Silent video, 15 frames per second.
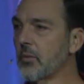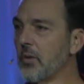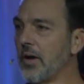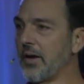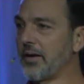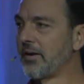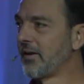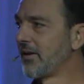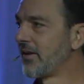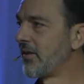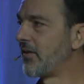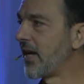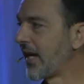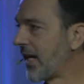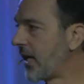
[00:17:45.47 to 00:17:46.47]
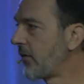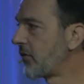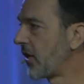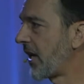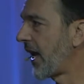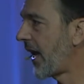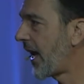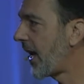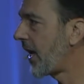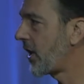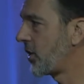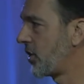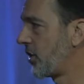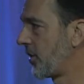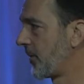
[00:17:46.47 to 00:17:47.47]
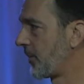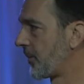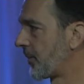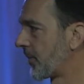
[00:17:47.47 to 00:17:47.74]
run that gives an age?